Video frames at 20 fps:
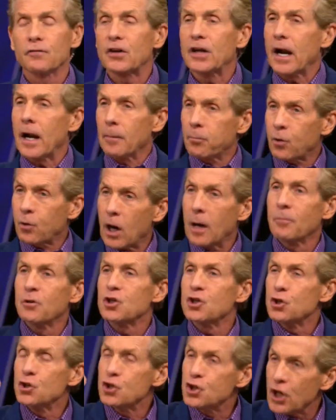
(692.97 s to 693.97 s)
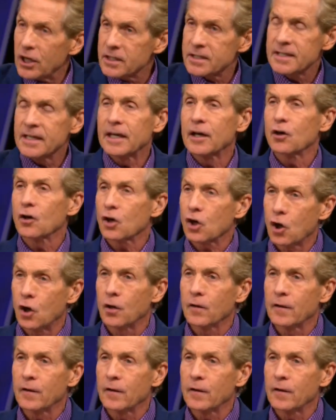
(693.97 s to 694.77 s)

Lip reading: And I promise you, Jason Garrett called